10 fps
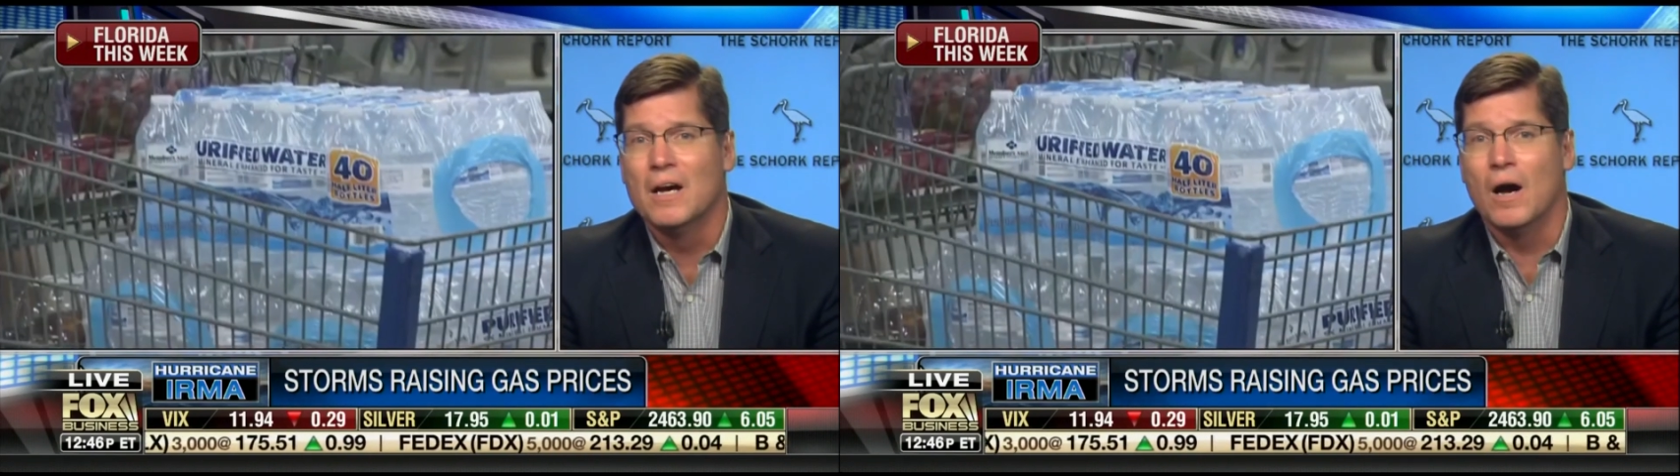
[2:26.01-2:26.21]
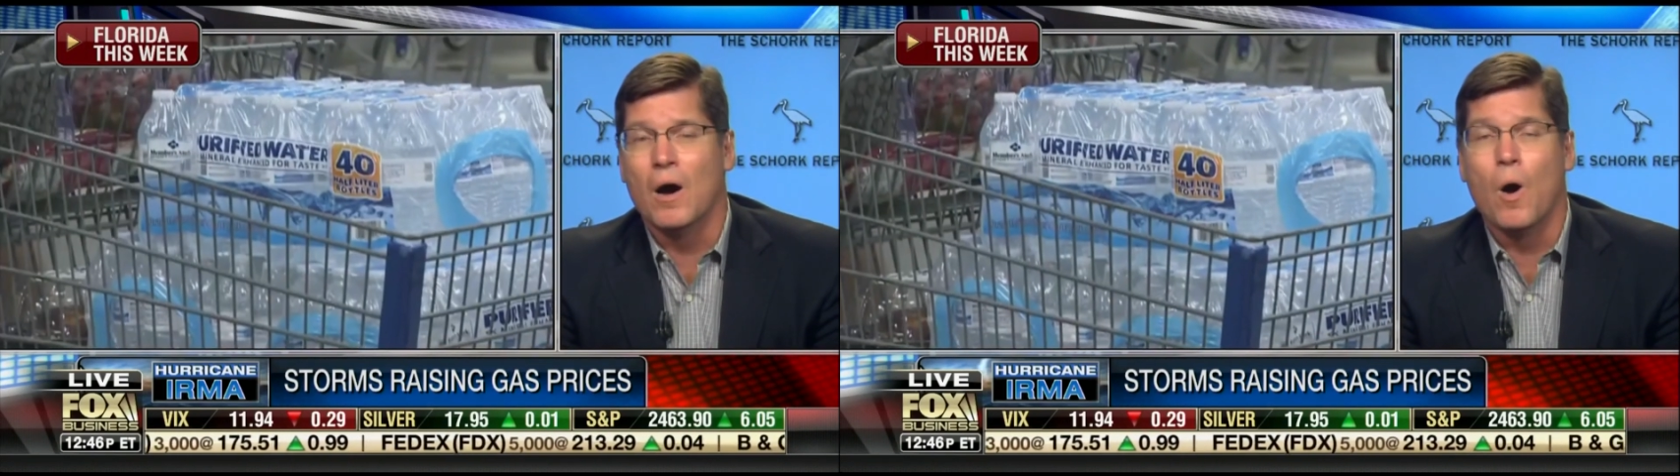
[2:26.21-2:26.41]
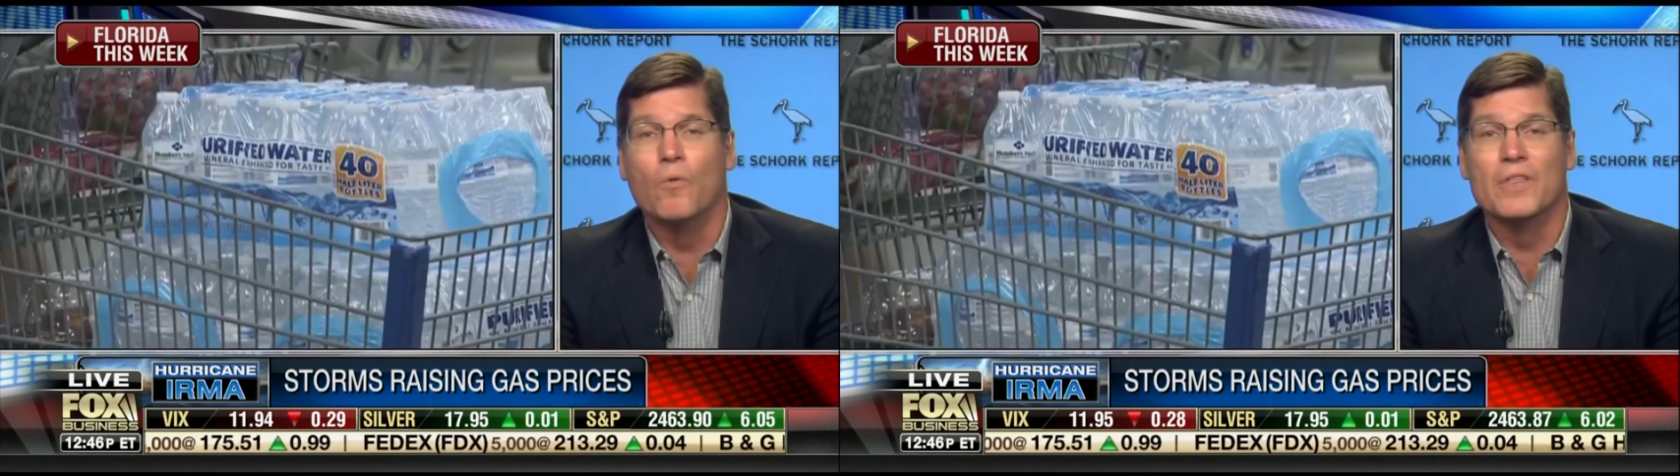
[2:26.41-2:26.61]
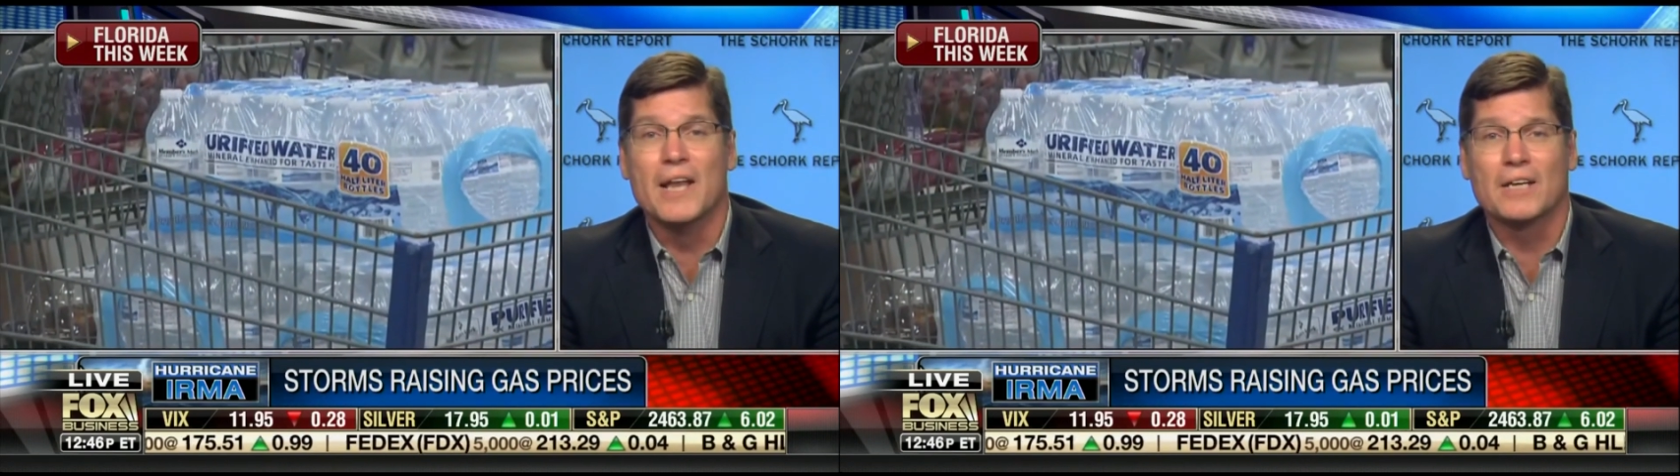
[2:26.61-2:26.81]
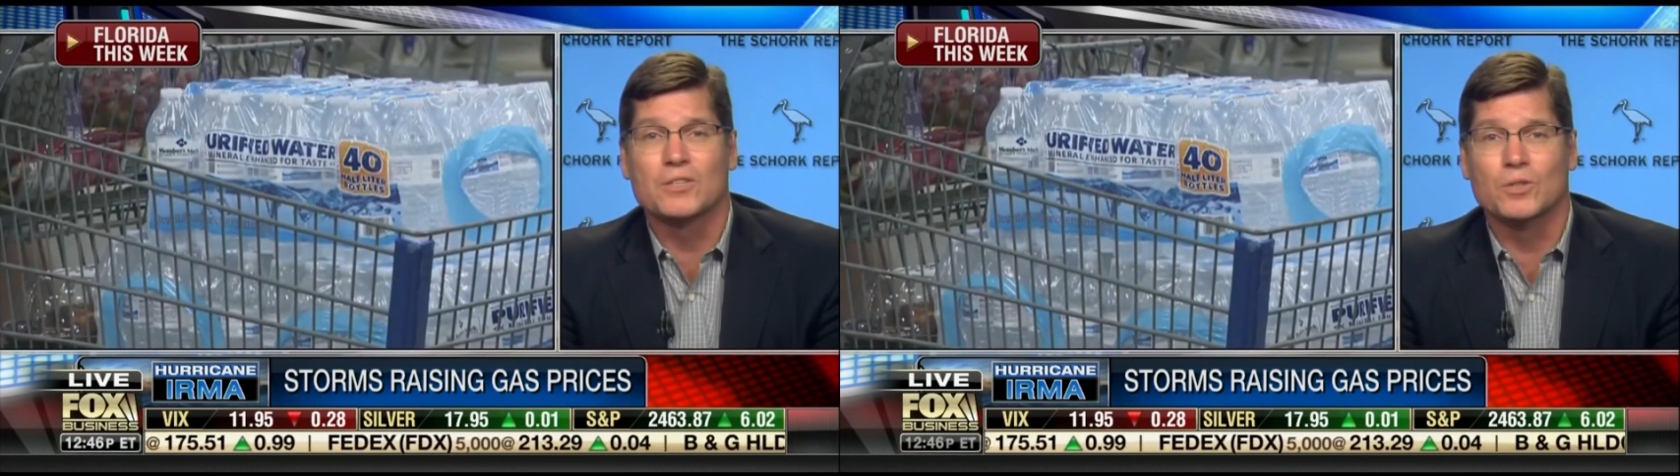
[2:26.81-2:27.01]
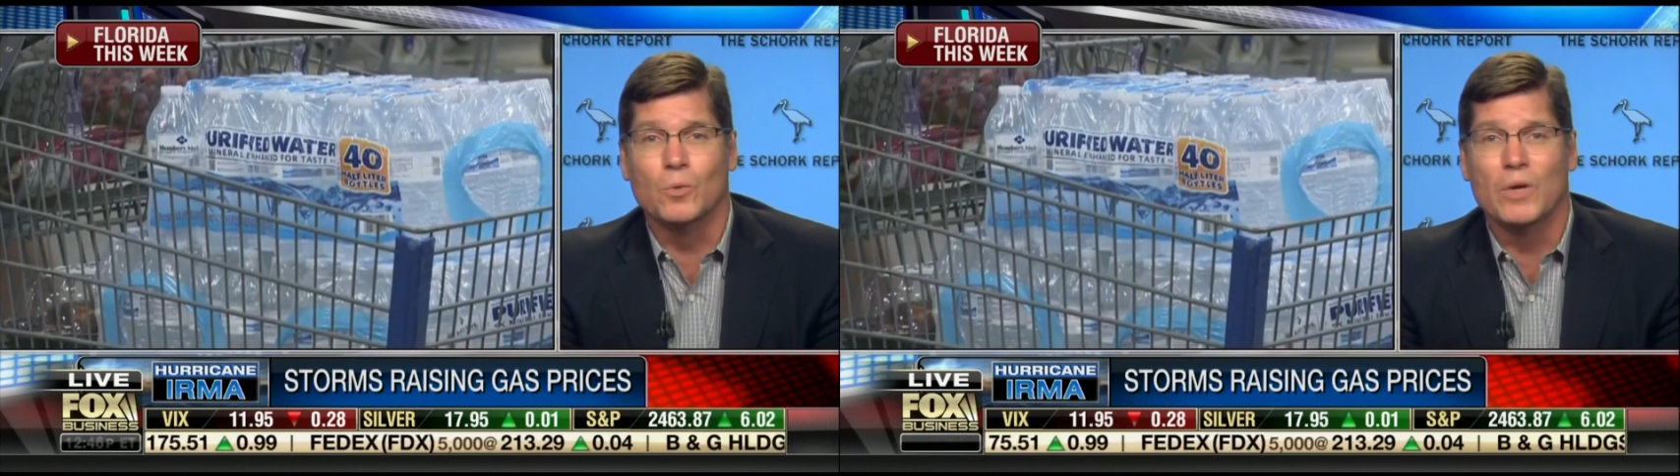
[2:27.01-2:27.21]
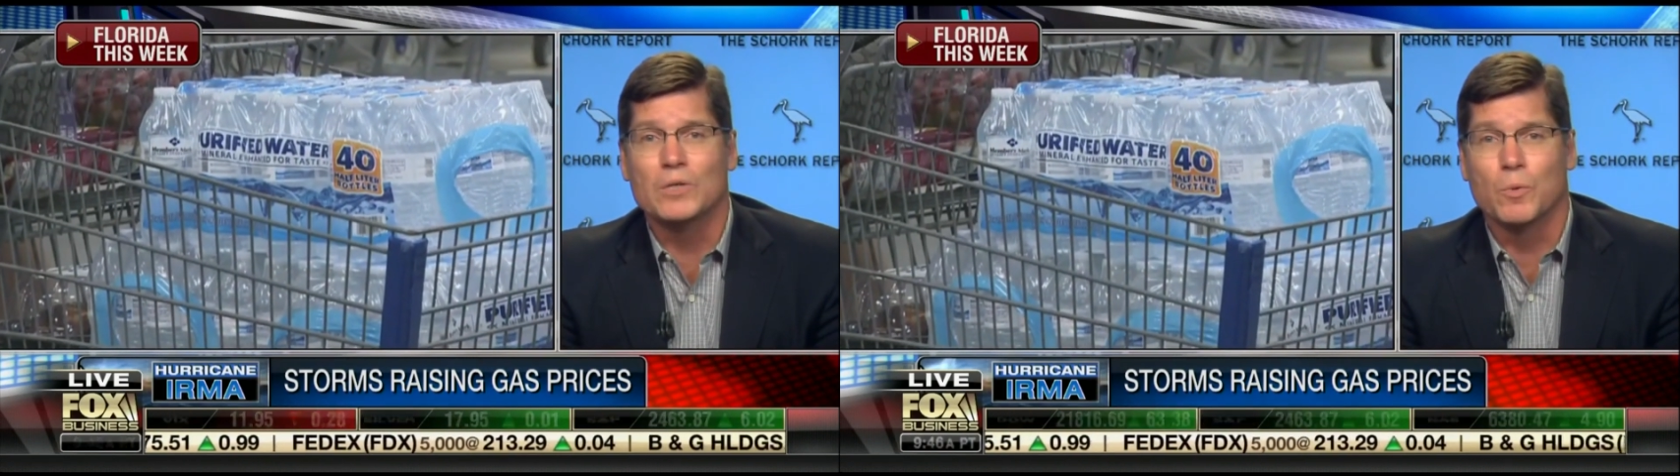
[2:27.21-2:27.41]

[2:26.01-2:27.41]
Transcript: over the next 2 weeks.